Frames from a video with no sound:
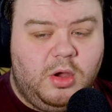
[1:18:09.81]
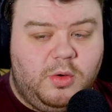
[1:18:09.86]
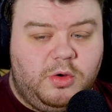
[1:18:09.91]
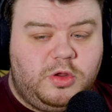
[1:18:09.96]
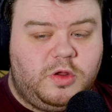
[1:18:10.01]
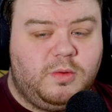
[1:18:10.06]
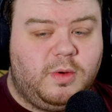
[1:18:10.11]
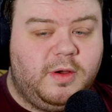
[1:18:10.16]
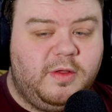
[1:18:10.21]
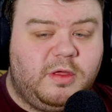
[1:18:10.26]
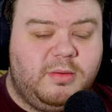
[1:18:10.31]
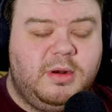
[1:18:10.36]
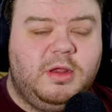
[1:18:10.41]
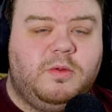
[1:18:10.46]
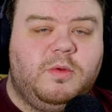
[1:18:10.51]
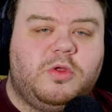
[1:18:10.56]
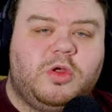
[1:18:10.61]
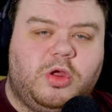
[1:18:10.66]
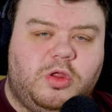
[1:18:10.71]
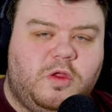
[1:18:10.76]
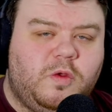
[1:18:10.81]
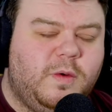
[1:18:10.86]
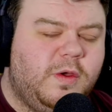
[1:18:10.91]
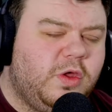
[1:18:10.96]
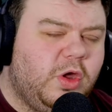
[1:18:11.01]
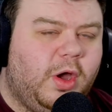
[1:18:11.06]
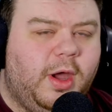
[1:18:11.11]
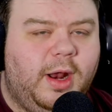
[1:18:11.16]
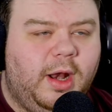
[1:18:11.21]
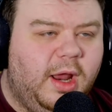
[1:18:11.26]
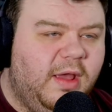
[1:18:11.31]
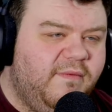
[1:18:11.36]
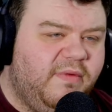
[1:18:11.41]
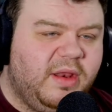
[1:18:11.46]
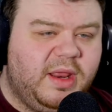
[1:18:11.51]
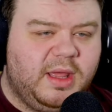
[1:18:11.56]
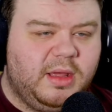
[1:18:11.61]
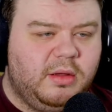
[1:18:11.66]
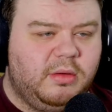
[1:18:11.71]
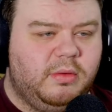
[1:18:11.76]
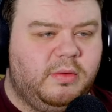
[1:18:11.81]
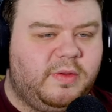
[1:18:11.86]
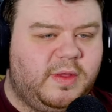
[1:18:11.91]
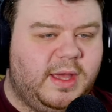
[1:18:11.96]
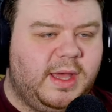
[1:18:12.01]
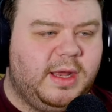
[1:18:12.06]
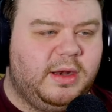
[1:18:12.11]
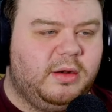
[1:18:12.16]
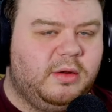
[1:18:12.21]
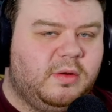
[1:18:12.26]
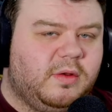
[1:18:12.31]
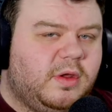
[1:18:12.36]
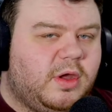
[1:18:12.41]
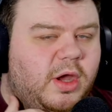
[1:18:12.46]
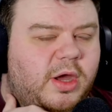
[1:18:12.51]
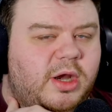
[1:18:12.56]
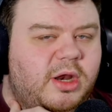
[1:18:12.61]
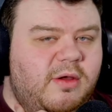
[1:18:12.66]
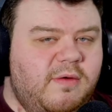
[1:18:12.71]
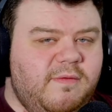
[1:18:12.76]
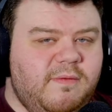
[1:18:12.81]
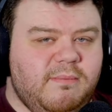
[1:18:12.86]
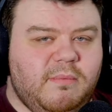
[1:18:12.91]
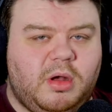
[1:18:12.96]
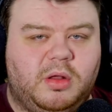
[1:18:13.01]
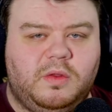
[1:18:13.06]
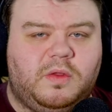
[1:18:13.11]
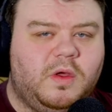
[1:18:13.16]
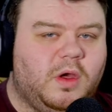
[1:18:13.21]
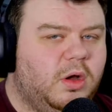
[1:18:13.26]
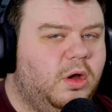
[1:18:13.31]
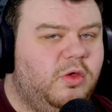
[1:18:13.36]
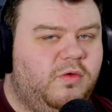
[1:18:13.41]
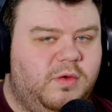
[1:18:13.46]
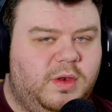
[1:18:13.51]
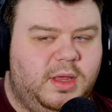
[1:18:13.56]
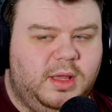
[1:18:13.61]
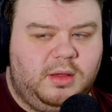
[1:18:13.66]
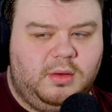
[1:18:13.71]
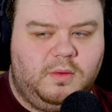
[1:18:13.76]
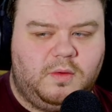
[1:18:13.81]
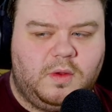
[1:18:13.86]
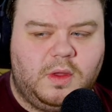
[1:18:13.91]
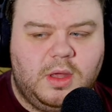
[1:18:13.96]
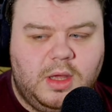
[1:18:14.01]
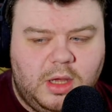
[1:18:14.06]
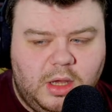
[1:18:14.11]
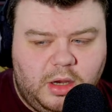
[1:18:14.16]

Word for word: Which is why so many Twitch, Twitch highlight videos and kind of montage videos